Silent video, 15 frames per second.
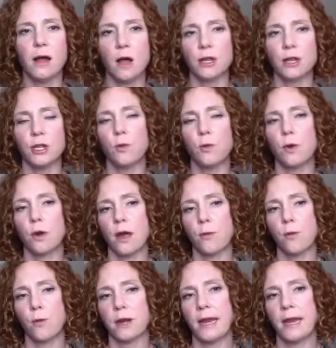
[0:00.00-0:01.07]
long are you
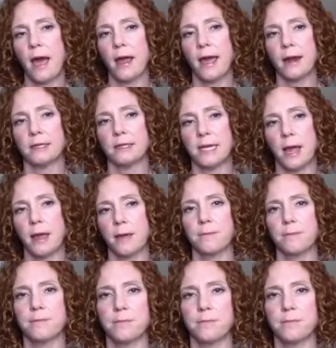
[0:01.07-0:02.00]
working out at a time?